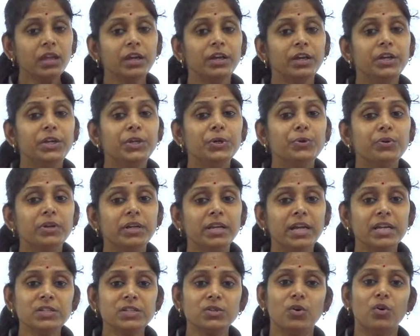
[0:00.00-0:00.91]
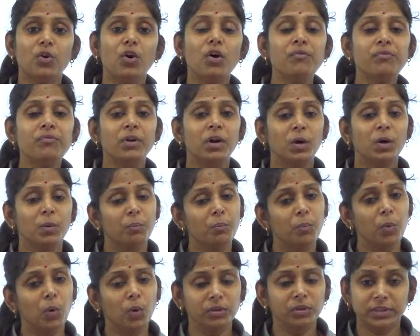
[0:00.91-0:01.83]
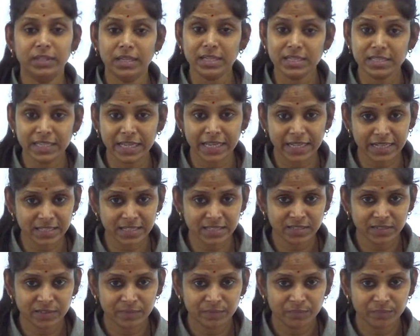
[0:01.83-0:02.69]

nucleus of both the cells.